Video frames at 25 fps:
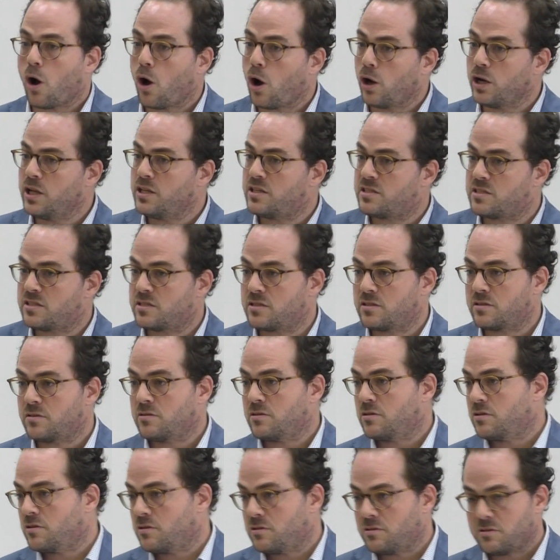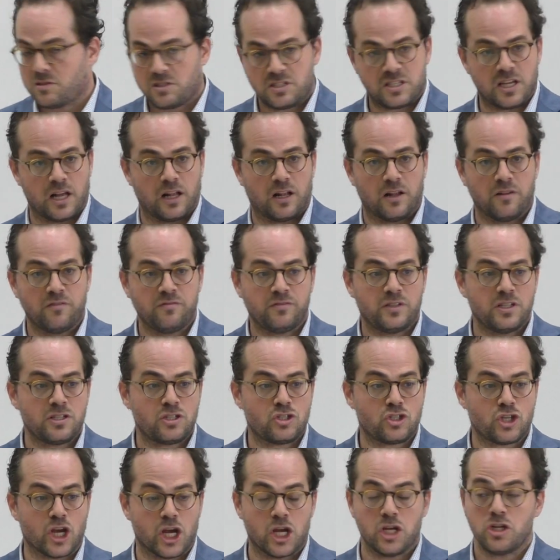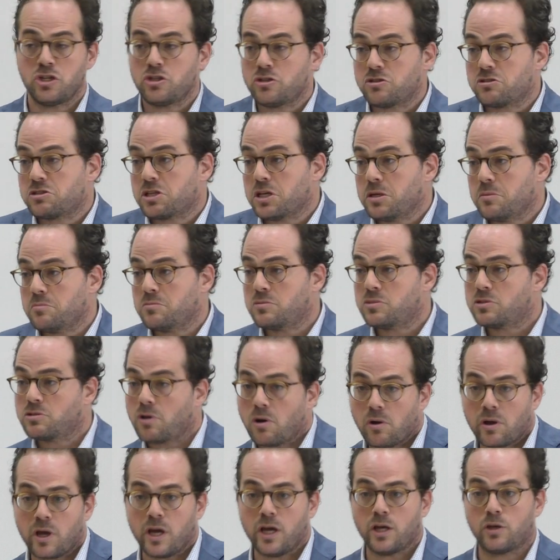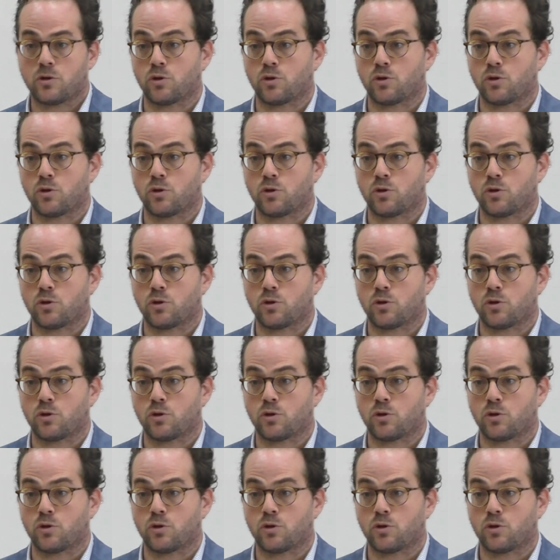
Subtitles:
On itself, this change seems okay.